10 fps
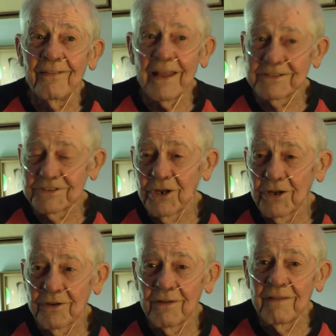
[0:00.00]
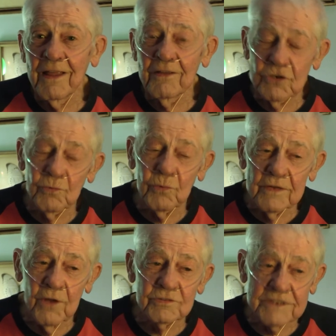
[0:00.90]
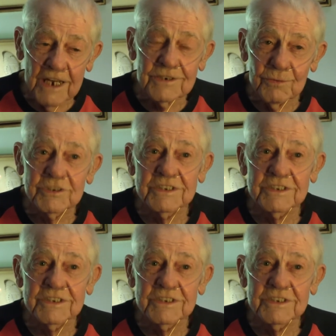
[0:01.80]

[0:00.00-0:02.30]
that's not, uh, you, in those days there was